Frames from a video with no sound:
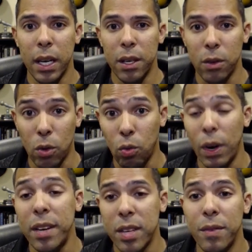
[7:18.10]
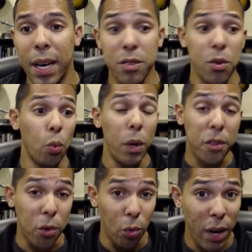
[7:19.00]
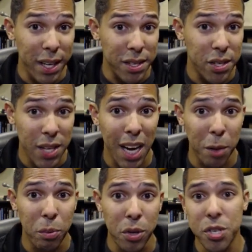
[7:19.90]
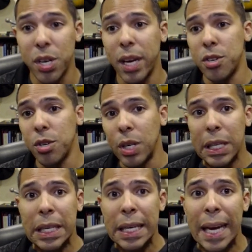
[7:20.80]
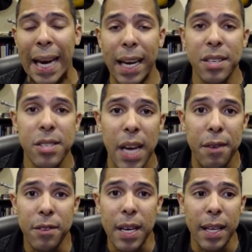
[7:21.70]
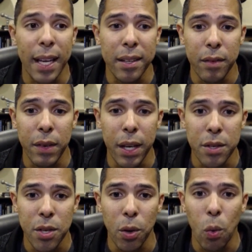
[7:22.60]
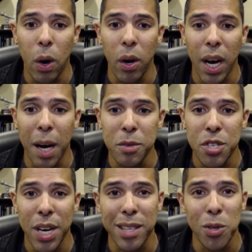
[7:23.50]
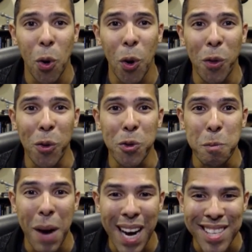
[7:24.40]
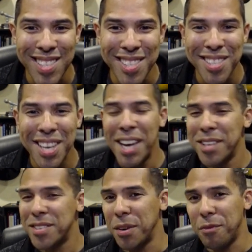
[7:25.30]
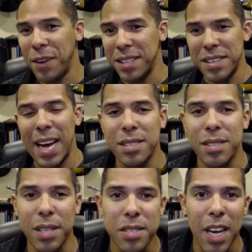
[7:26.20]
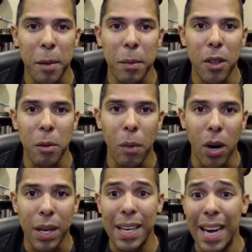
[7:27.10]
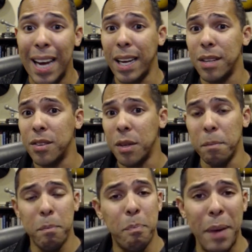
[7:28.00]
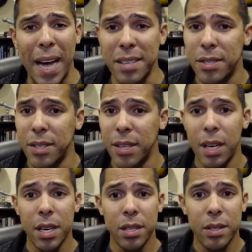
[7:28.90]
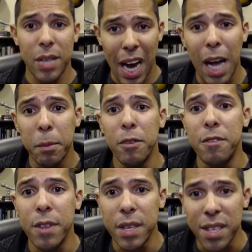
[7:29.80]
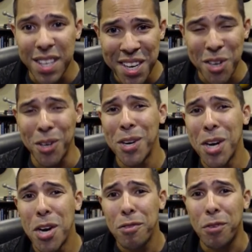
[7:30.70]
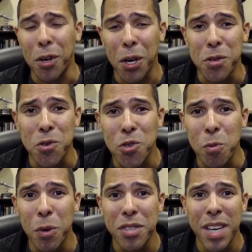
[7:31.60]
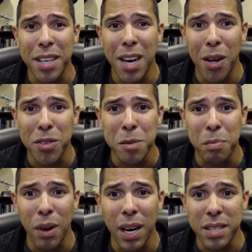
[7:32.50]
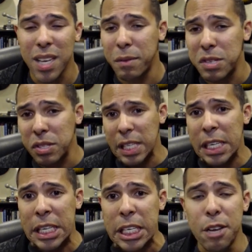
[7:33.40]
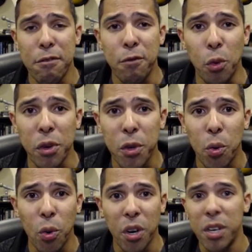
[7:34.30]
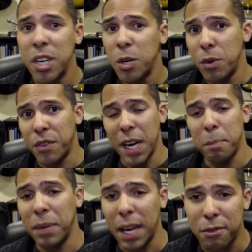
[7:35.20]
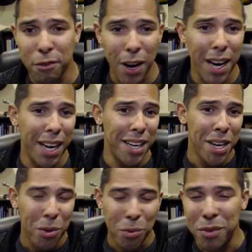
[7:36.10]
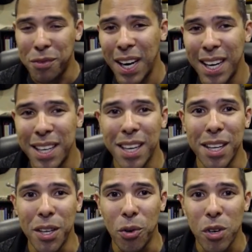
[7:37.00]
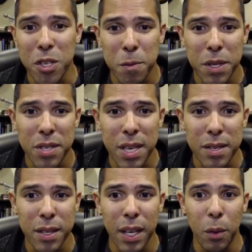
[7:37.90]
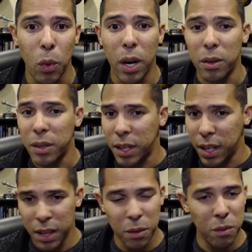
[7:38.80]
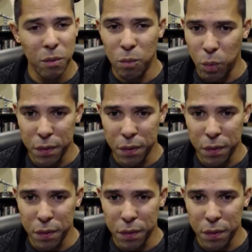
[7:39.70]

great dividends with great stock appreciation and safety in that dividend. So Qualcomm checks all those boxes. It's in a fantastic segment of the market heading into the best time of the year for consumer technology products. Obviously, the fourth quarter, we've got Black Friday, we've got the Christmas season, and while we